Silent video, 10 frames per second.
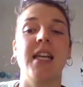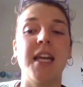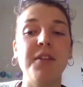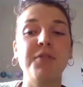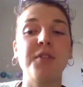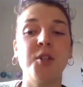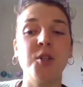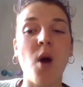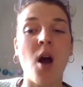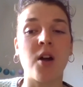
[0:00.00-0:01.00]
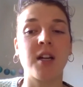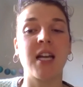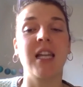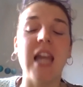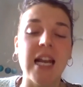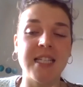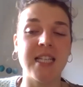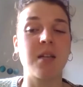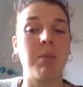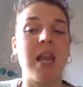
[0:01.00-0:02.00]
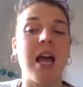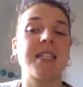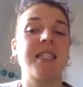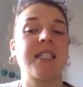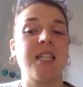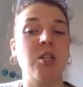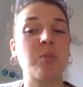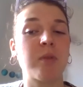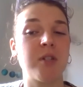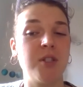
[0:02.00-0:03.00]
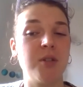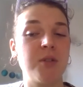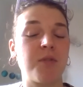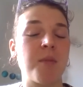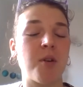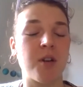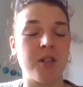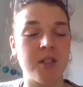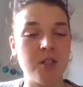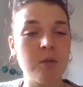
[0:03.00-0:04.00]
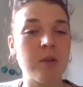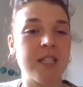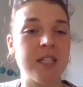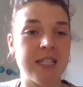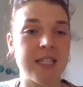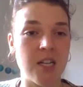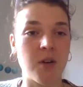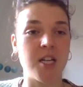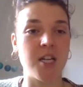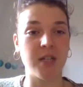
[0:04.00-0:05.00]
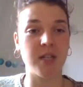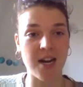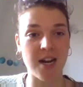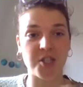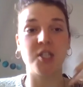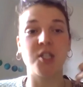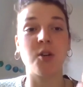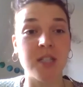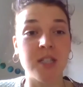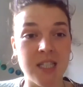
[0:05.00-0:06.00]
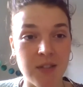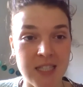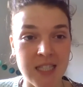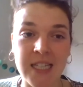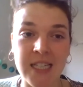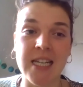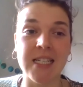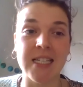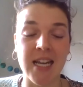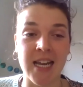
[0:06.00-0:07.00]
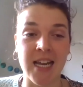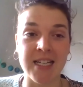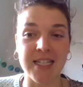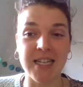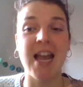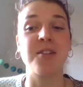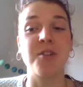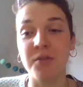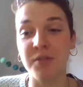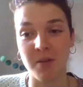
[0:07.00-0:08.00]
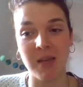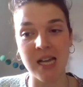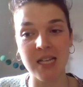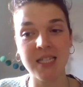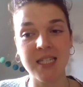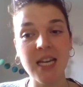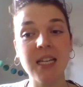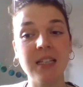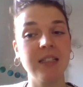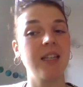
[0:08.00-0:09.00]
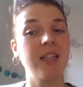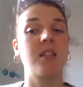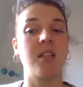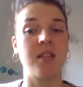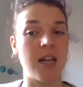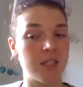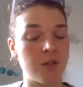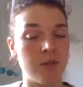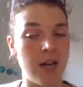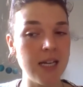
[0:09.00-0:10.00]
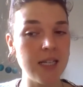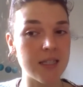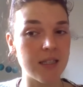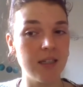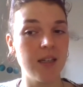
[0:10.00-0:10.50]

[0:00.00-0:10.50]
If you are collecting the plastics that you produce from your consumers, etc., and you can actually go to this facility and hand over the plastics, then that's great.